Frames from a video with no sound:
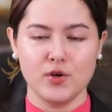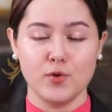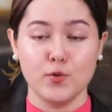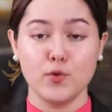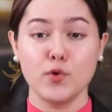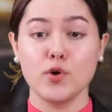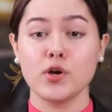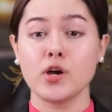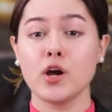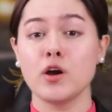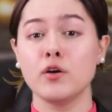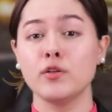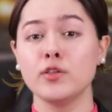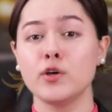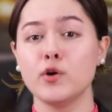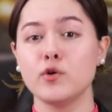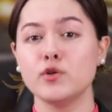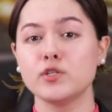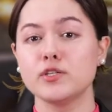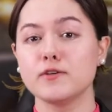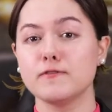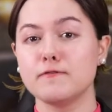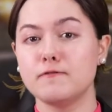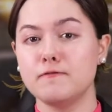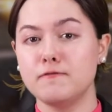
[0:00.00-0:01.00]
Rio currently
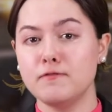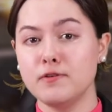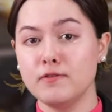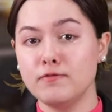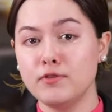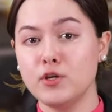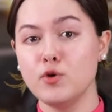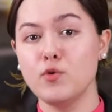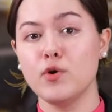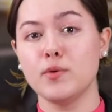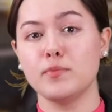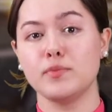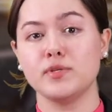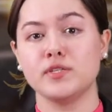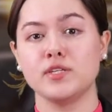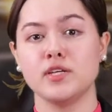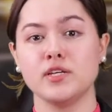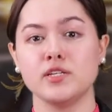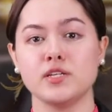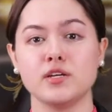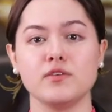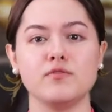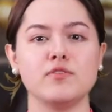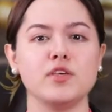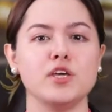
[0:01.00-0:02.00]
owns
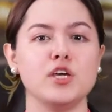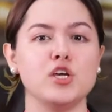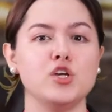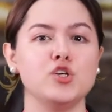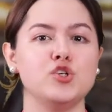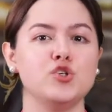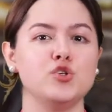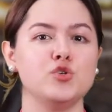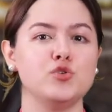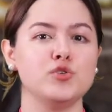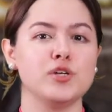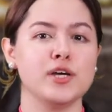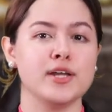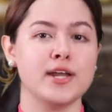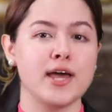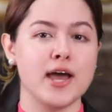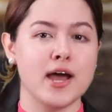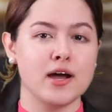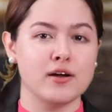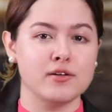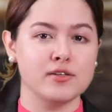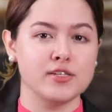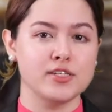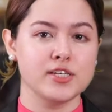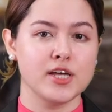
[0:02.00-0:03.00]
51% of the issued and
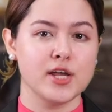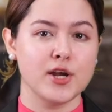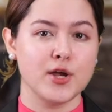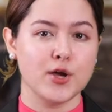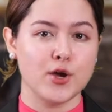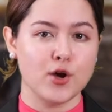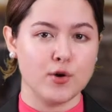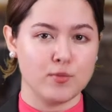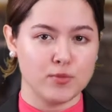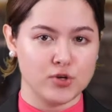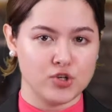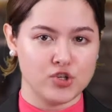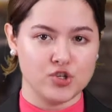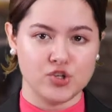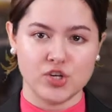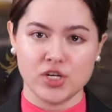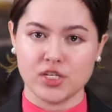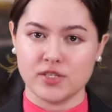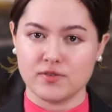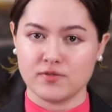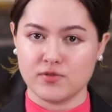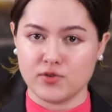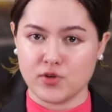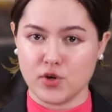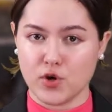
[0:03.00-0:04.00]
outstanding common
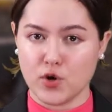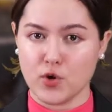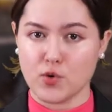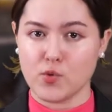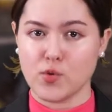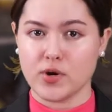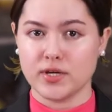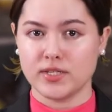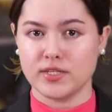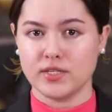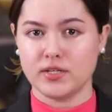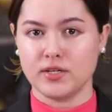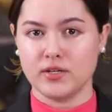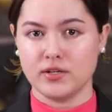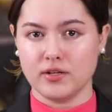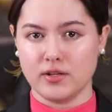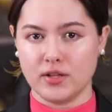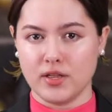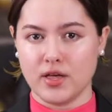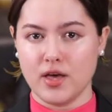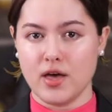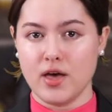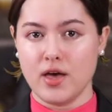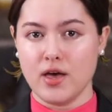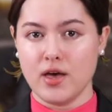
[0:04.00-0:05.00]
shares of Turquoise
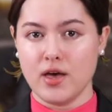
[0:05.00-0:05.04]
Hill,